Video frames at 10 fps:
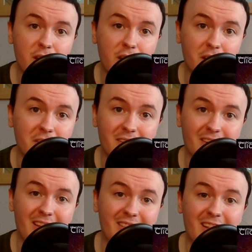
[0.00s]
And
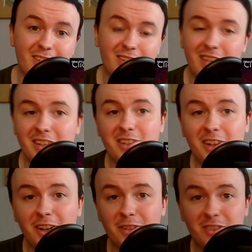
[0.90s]
that's
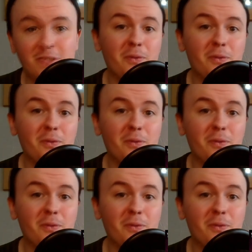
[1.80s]
kind of the